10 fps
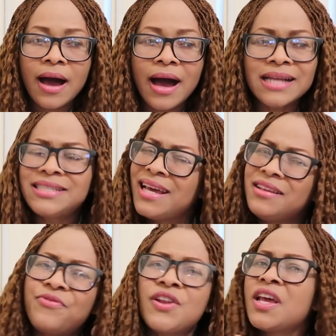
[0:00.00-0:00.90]
And then
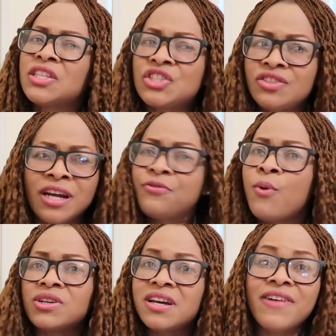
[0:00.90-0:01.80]
if a Nigerian,
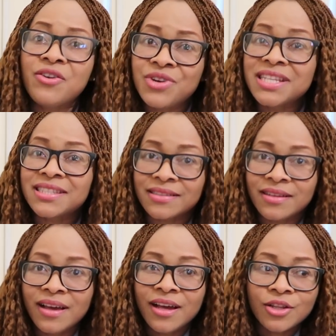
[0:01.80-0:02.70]
for whatever reason,
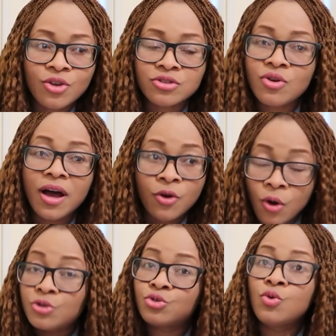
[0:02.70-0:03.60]
does not
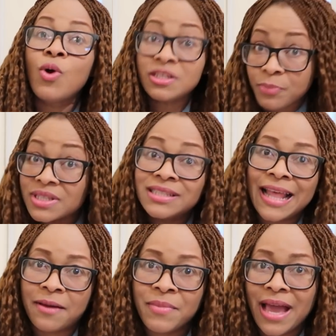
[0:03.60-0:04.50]
go through what a person
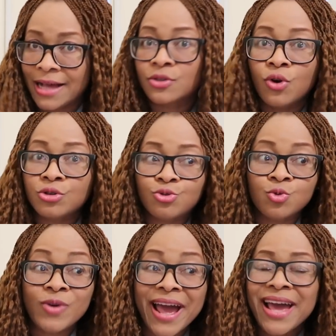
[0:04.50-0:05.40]
like me has gone
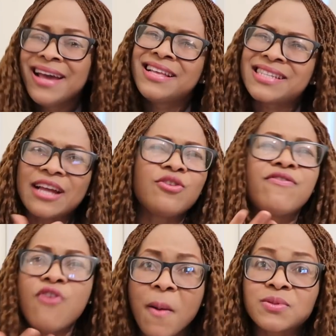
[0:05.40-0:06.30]
through, where it kind
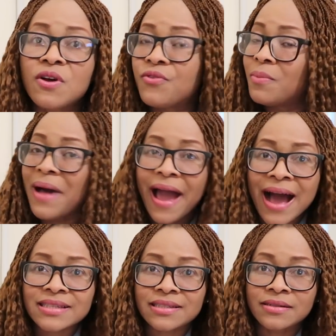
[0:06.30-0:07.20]
of rubs off on my
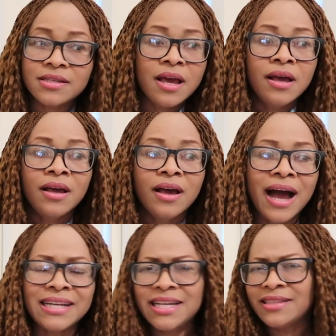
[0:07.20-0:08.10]
accent,
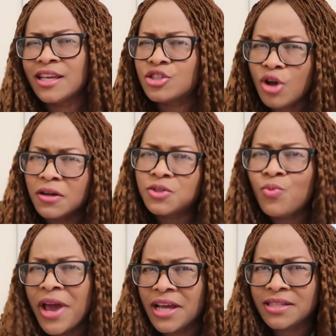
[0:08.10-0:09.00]
and then they talk the
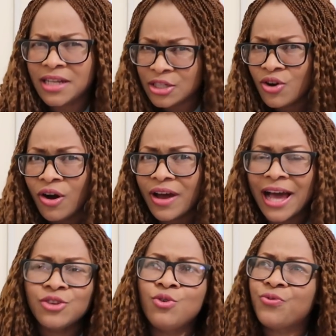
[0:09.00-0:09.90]
way they talk,
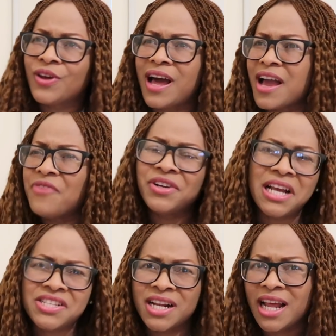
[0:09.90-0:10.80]
and you feel like every
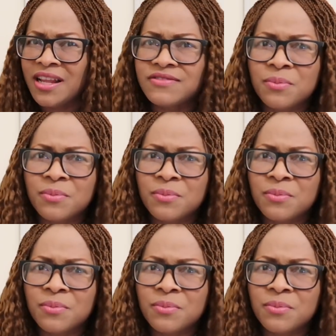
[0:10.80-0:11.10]
Nigerian that lives